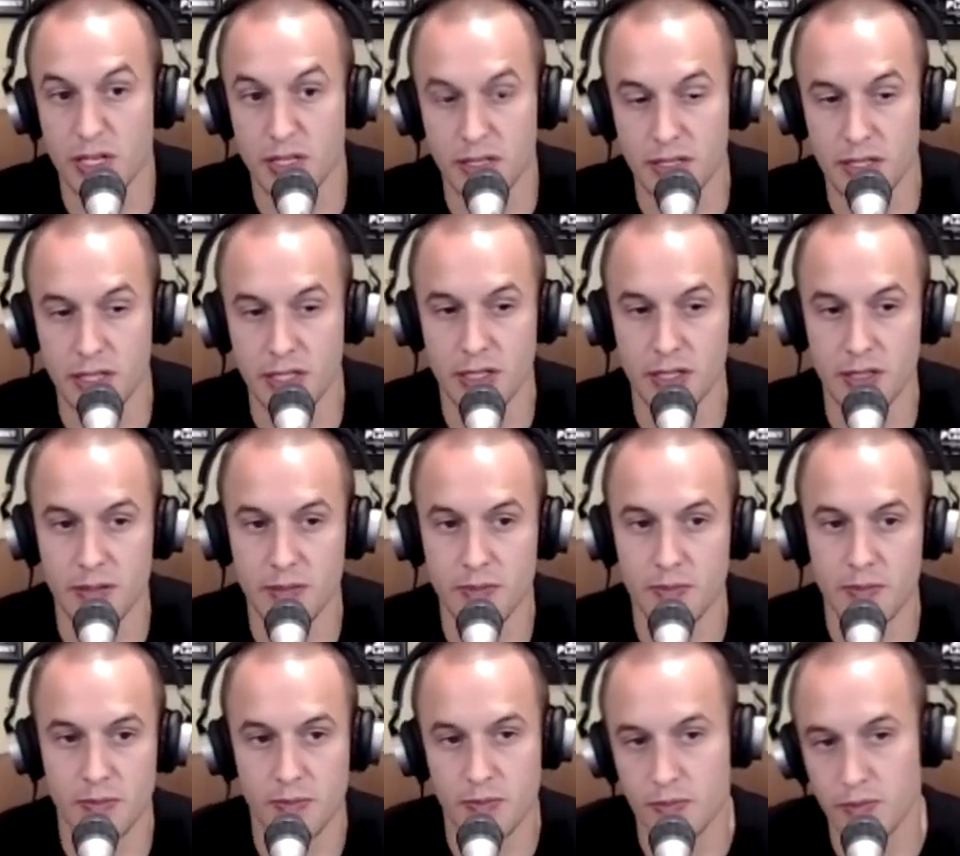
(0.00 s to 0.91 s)

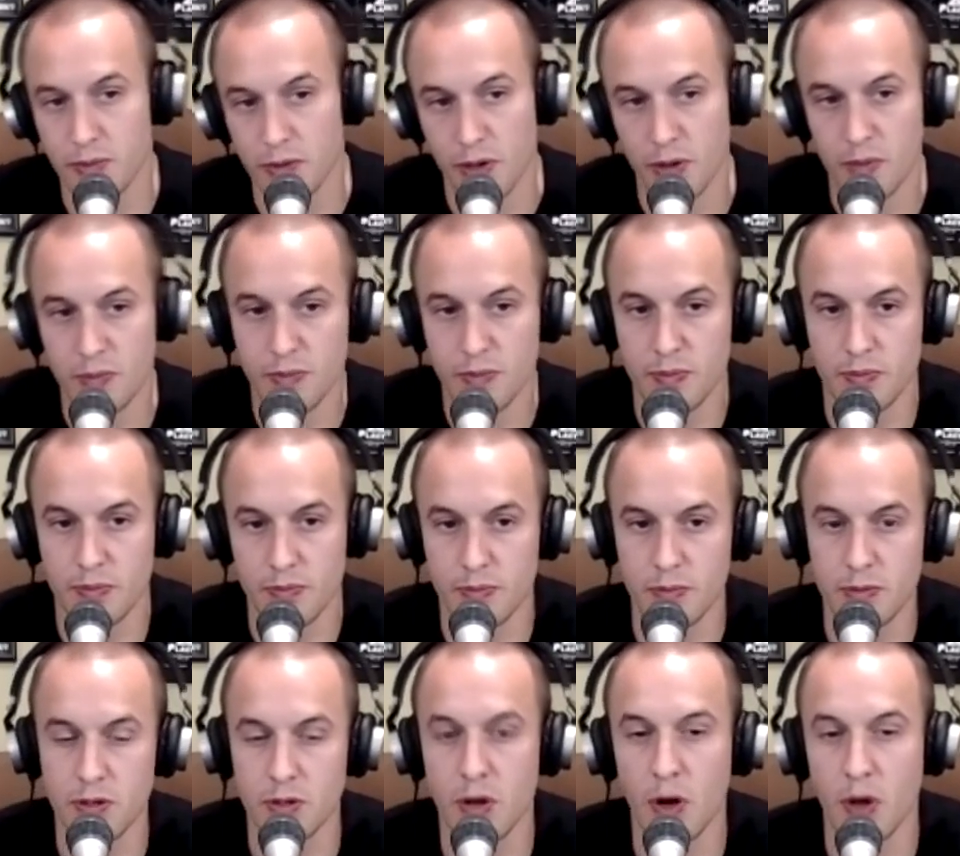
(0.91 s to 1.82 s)
condition,
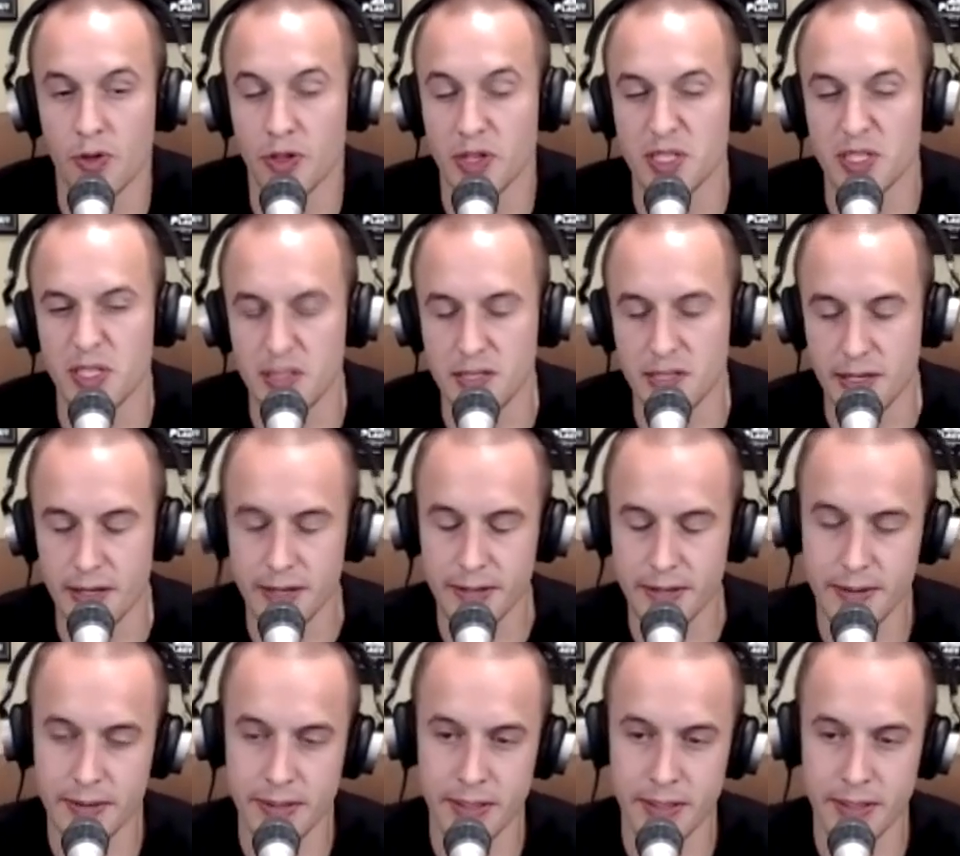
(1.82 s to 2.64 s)
all things considered.